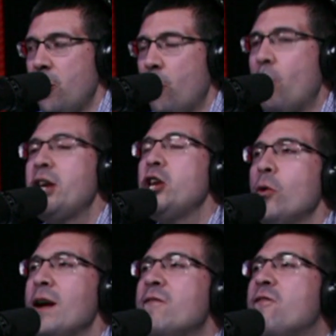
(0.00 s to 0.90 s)
When
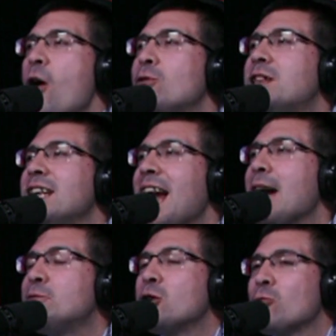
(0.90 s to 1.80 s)
you invoke the
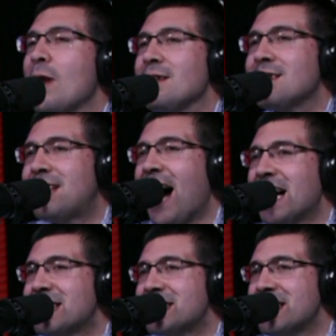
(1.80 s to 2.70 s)
name Terrell
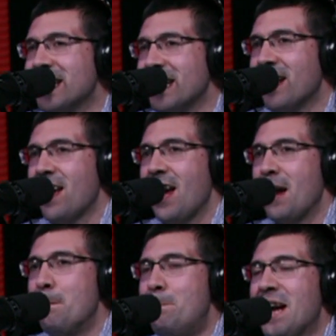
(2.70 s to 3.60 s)
Dodson
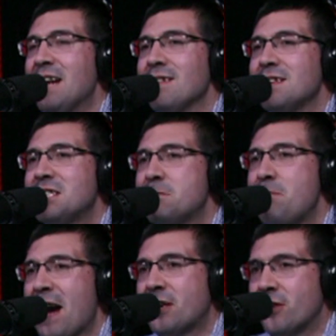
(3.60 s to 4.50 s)
and Balin
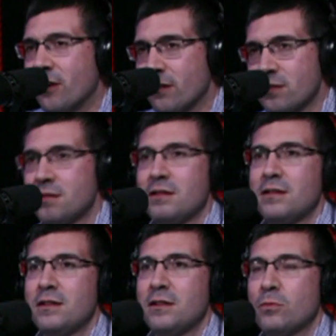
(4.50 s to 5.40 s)
Spector,
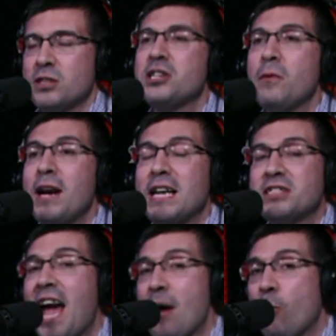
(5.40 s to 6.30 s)
when someone
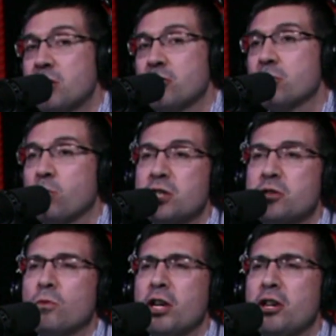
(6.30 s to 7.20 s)
asks, hey, what are
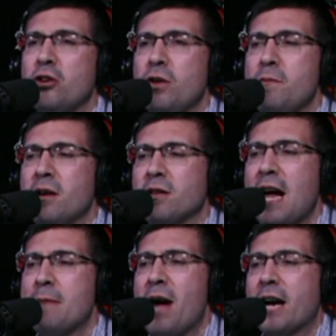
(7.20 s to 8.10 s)
you doing at middle
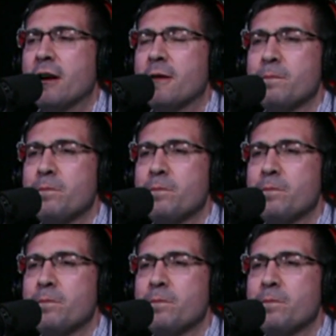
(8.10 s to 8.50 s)
linebacker?